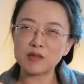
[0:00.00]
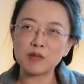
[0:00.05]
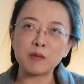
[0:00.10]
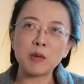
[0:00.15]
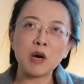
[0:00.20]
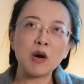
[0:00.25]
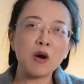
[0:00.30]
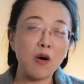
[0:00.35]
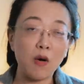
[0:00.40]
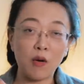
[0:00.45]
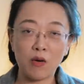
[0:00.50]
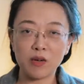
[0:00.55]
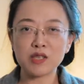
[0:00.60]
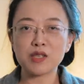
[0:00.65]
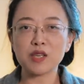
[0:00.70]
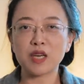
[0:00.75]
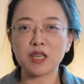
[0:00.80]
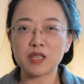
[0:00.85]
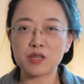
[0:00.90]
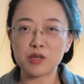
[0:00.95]
Among all the
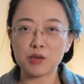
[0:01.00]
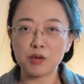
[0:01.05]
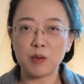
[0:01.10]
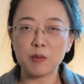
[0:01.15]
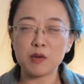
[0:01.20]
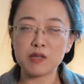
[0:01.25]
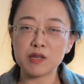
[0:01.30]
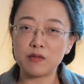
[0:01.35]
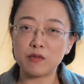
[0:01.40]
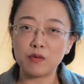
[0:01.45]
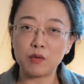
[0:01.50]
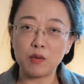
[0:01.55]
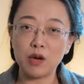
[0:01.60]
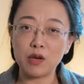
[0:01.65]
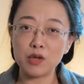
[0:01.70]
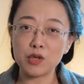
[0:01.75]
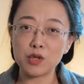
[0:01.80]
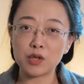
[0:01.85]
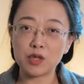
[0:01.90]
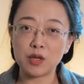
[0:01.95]
Chinese dramas I've
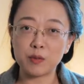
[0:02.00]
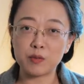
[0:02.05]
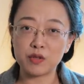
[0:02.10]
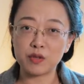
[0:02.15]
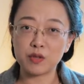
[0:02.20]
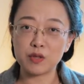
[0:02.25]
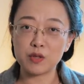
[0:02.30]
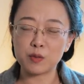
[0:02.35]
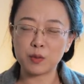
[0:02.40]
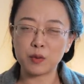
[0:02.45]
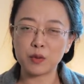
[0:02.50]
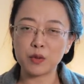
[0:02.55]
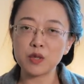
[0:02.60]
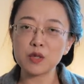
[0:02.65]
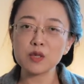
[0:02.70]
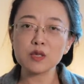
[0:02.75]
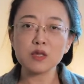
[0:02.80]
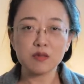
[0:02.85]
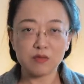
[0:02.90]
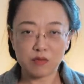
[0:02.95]
watched up to this
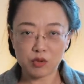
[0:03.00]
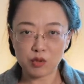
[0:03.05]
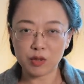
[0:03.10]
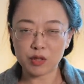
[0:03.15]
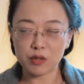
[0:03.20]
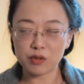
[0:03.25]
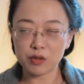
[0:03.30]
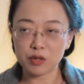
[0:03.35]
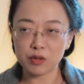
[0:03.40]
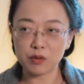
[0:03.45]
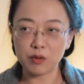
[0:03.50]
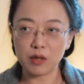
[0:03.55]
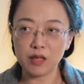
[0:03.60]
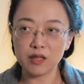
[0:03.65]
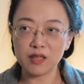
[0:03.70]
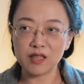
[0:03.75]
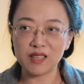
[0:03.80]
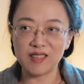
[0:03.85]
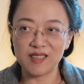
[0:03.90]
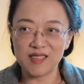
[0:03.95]
point,
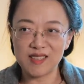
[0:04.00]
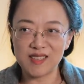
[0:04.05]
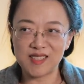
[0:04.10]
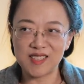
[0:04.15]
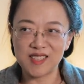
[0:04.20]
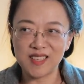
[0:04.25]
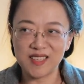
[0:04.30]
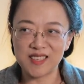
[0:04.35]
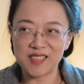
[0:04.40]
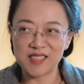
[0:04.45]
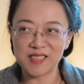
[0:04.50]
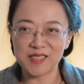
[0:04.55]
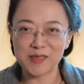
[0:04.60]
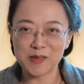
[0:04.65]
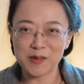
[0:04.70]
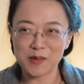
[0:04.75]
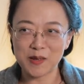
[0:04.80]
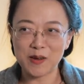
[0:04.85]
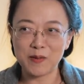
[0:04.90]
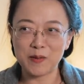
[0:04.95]
2021, this is the
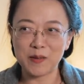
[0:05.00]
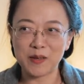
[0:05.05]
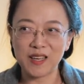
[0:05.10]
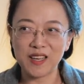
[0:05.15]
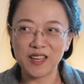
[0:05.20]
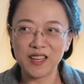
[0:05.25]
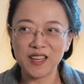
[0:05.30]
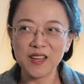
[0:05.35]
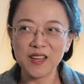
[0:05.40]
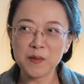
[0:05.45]
drama